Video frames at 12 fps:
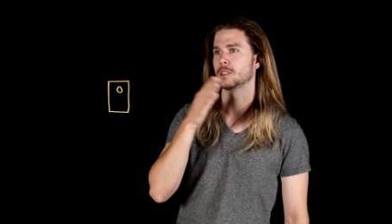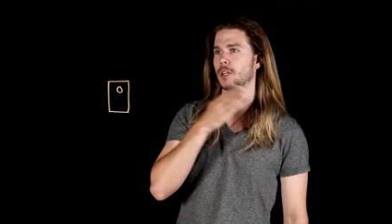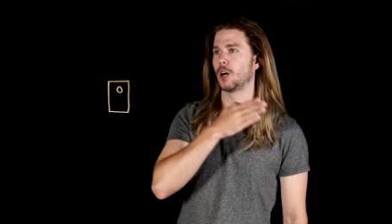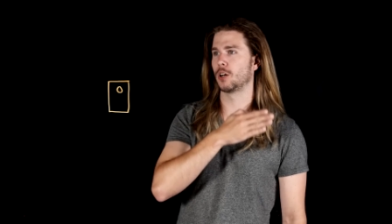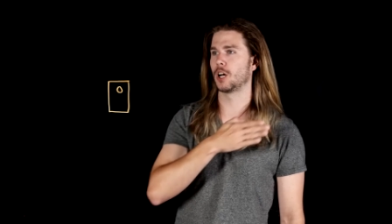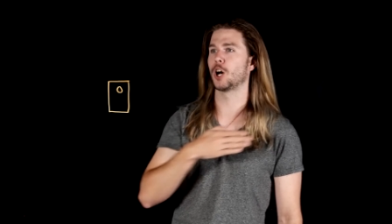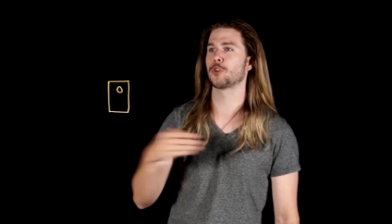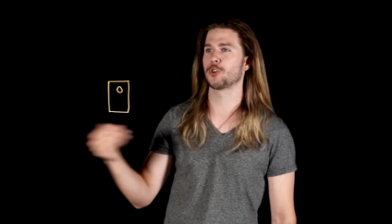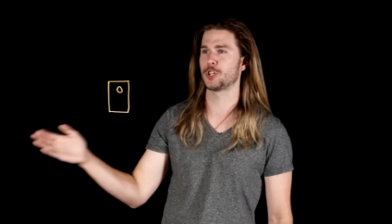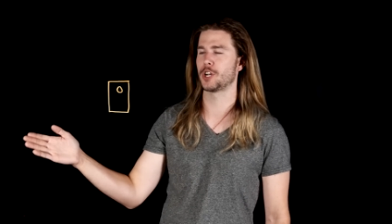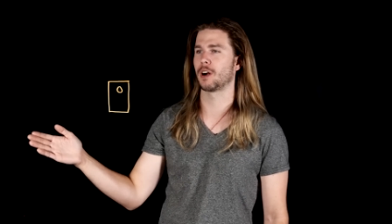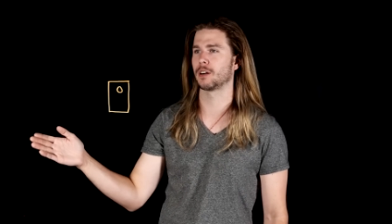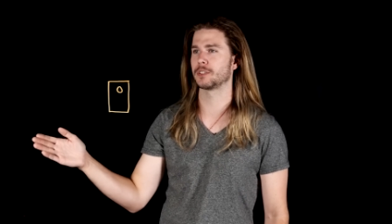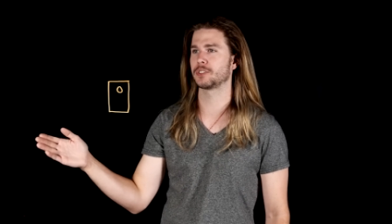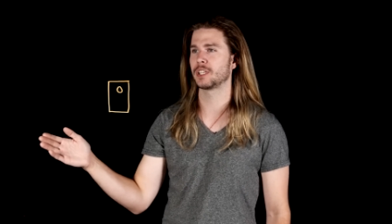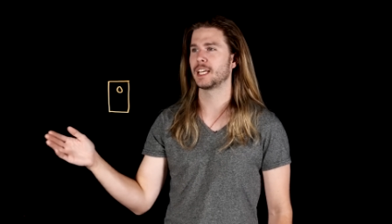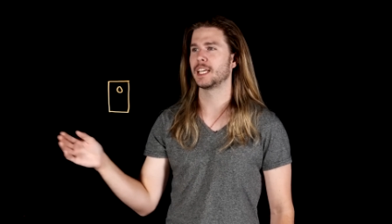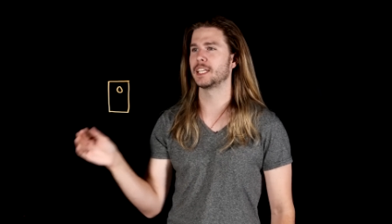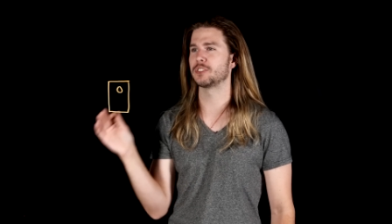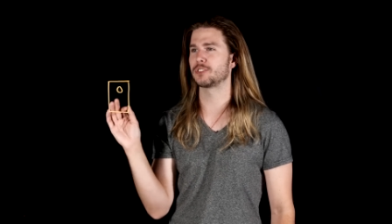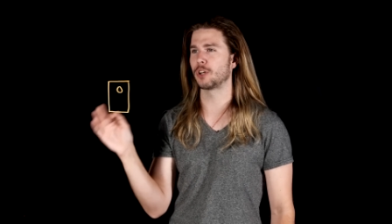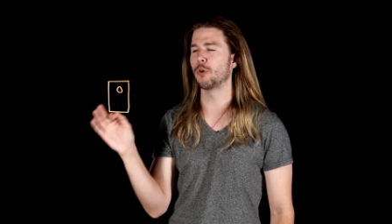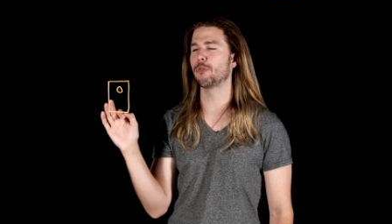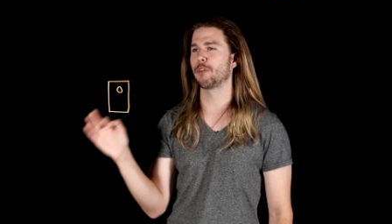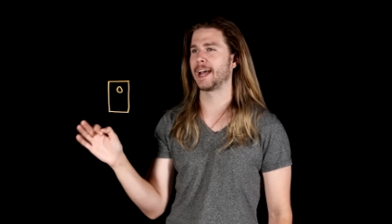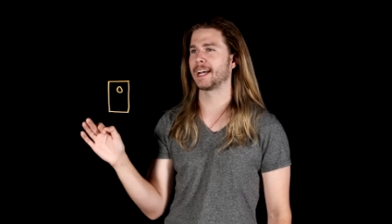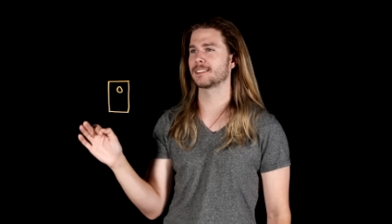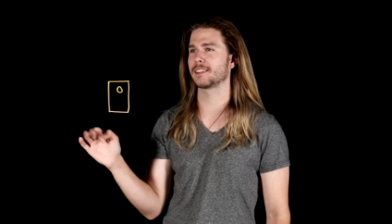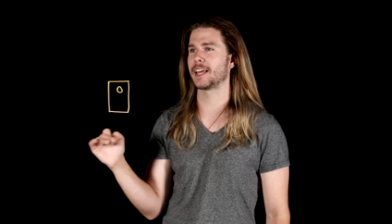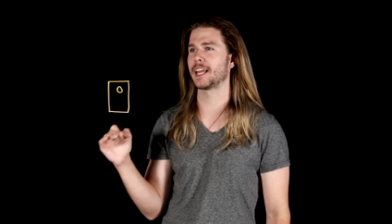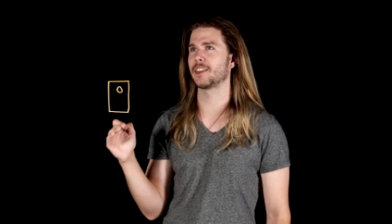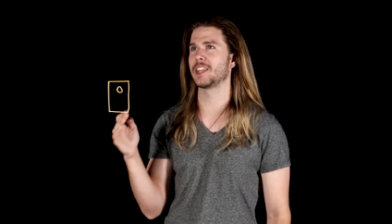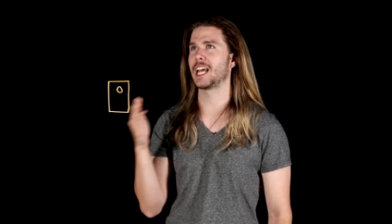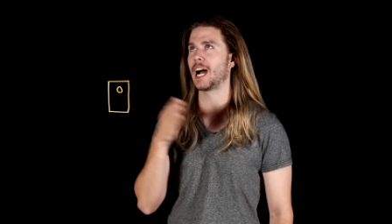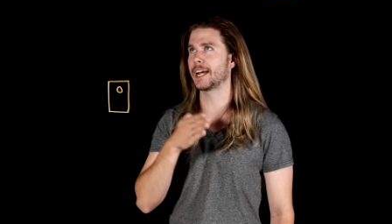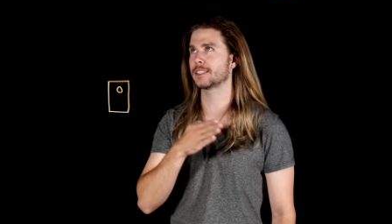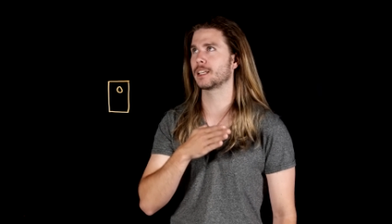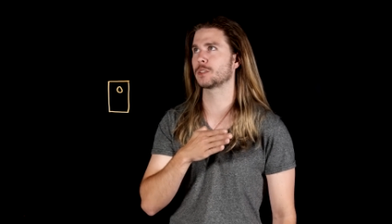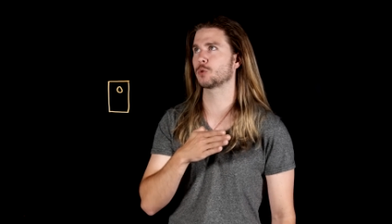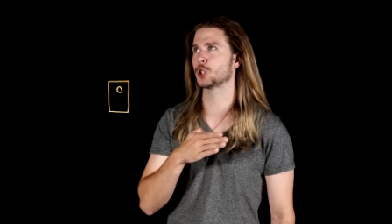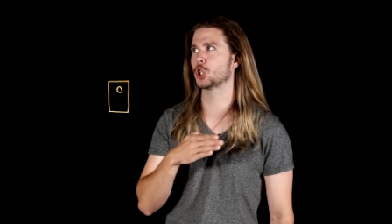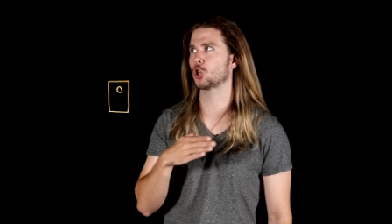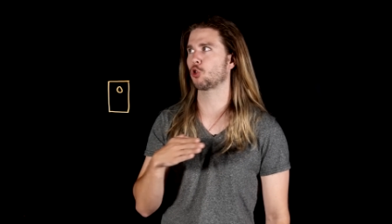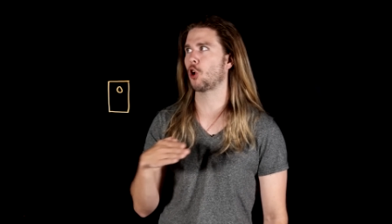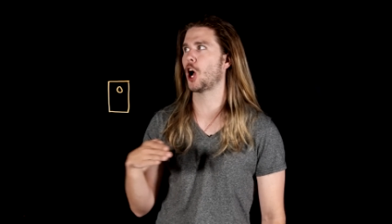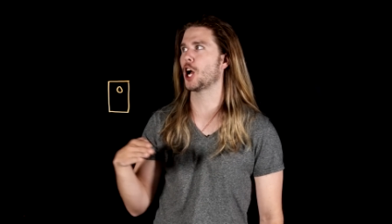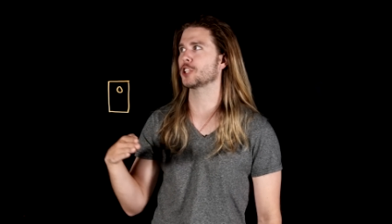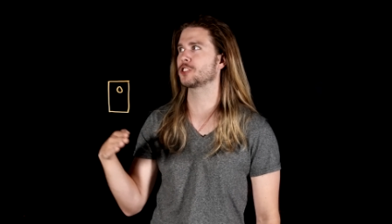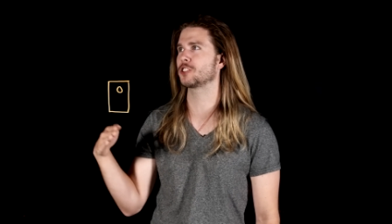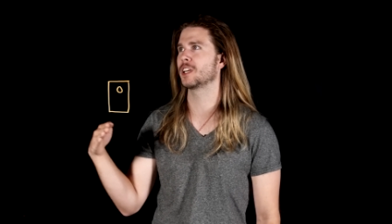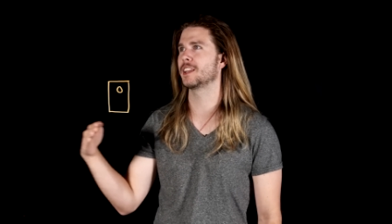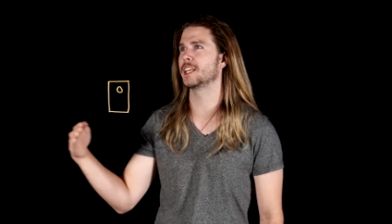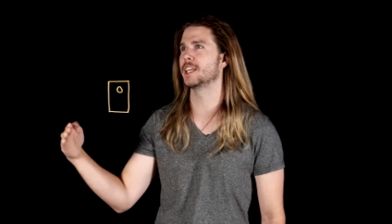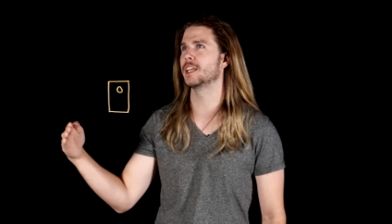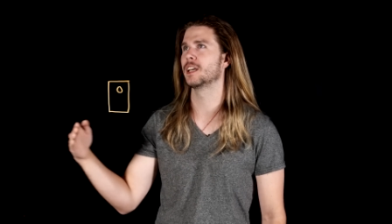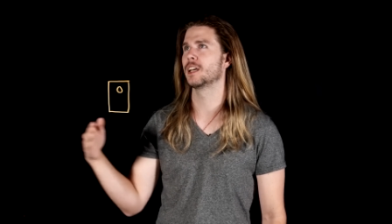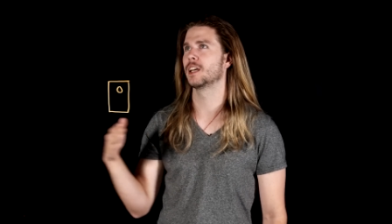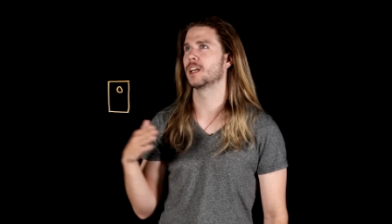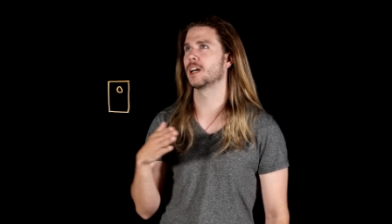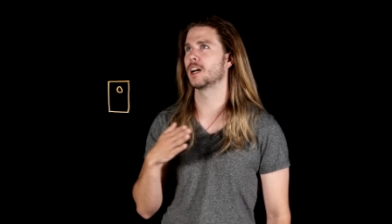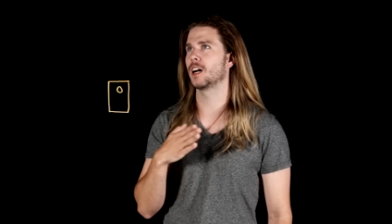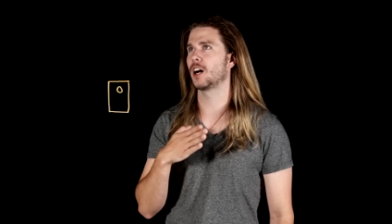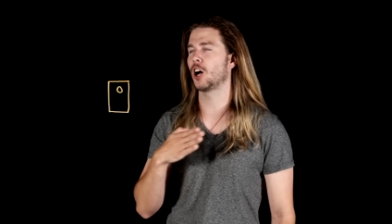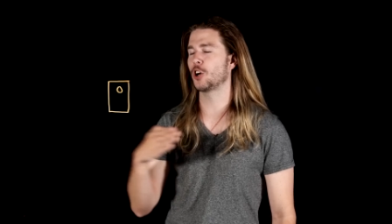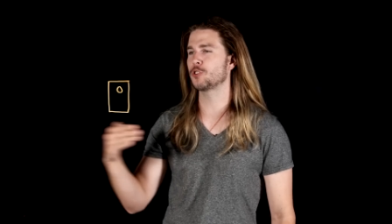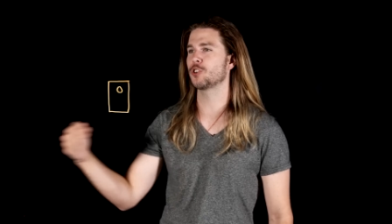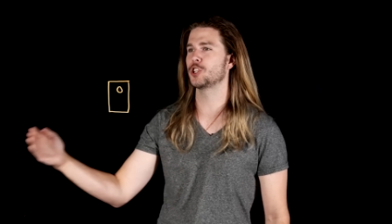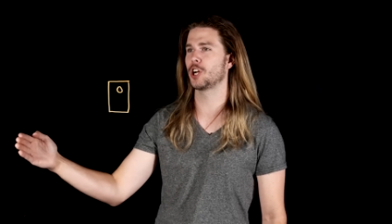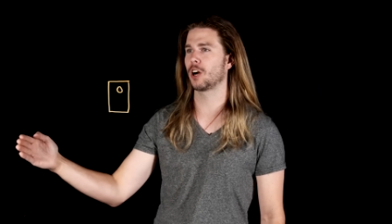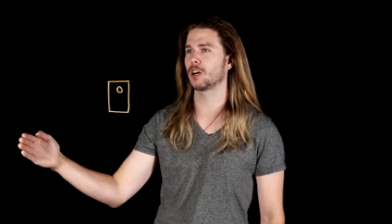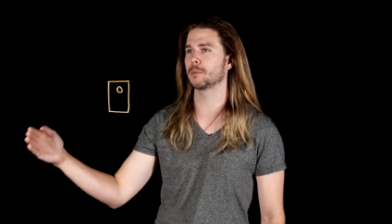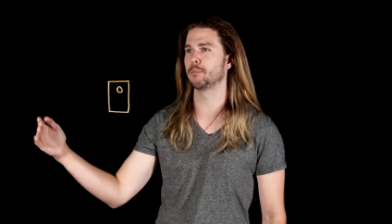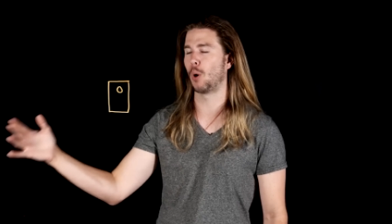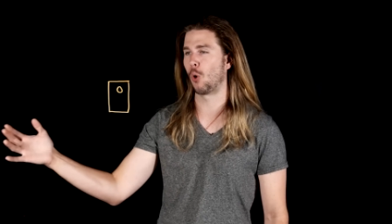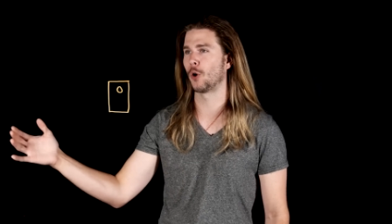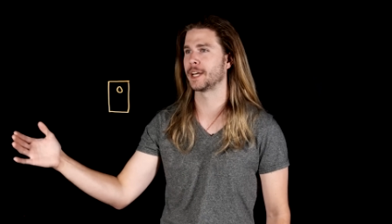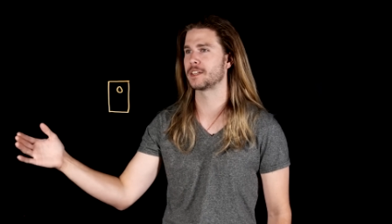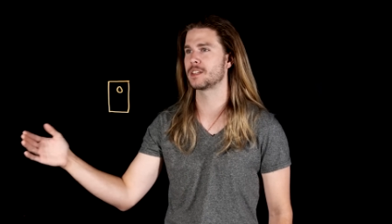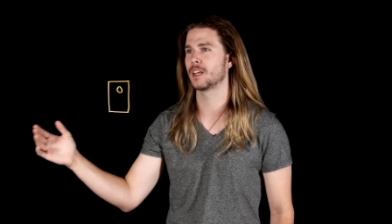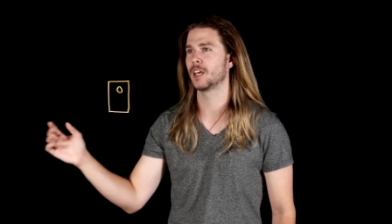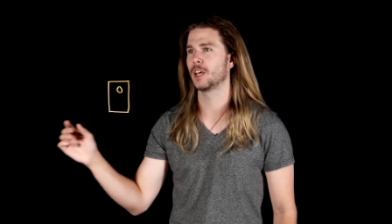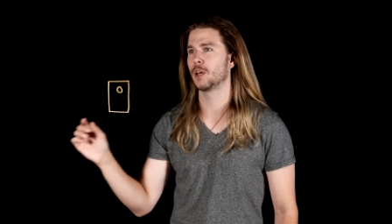100 yards is so fast that the ISS would cross the uh, 100 yard point